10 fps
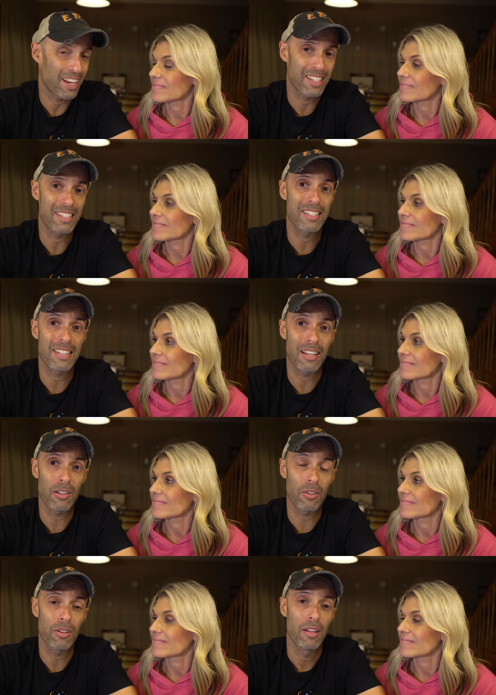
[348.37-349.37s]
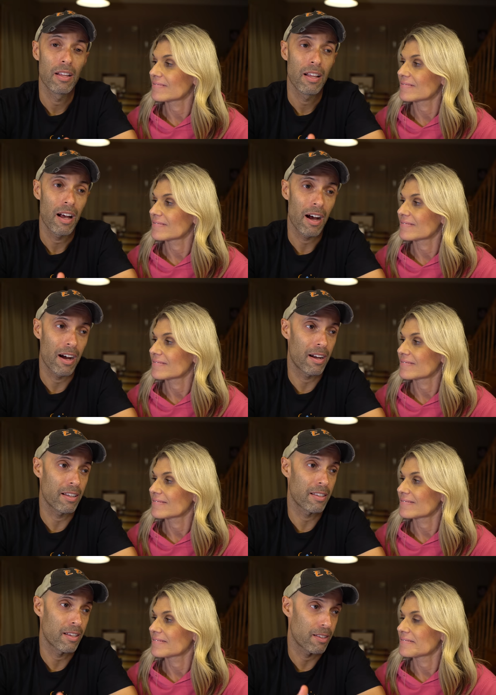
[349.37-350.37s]
Speaker 1: and it's still
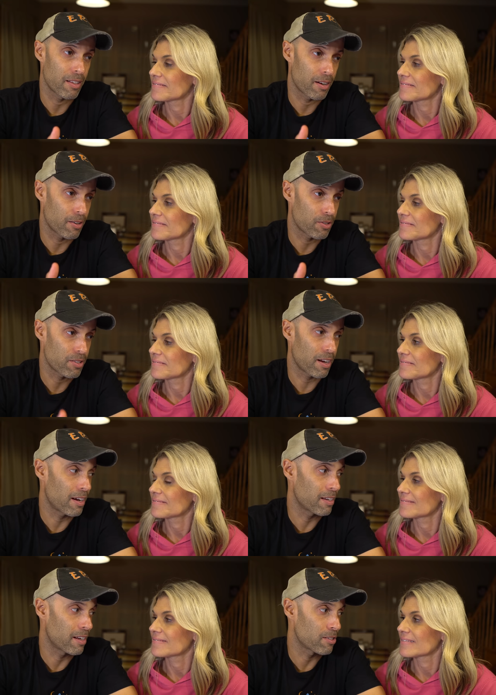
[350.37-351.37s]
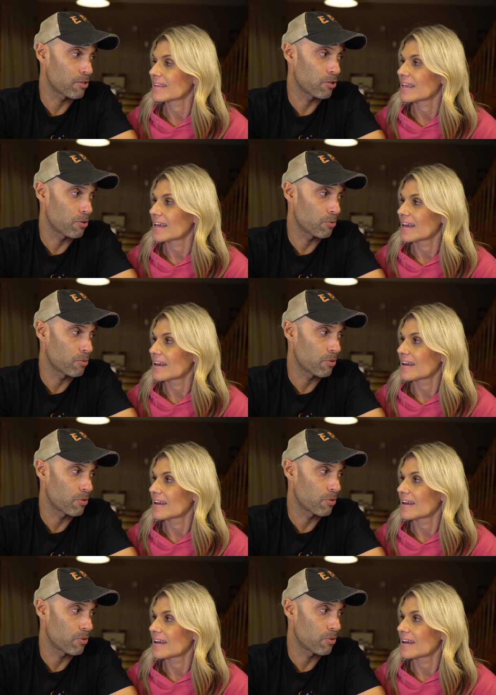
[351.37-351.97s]
on their site as a new